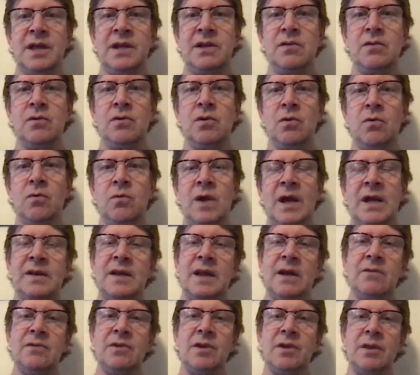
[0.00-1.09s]
then you go
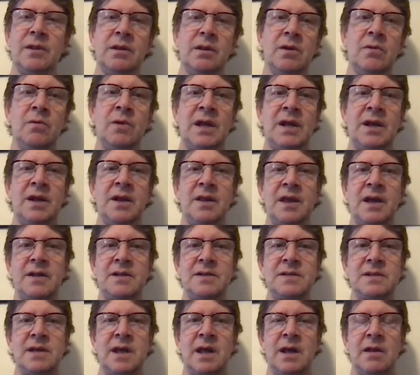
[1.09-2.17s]
right down to the low end of
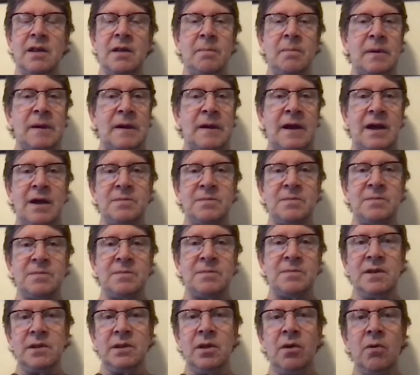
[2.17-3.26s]
that scale and
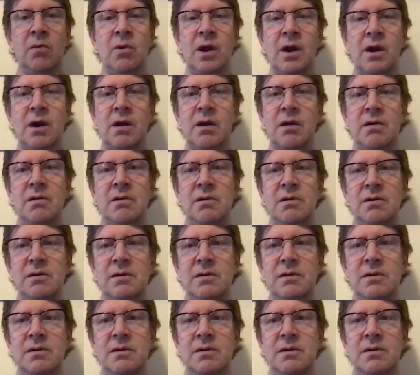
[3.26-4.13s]
perhaps even lower.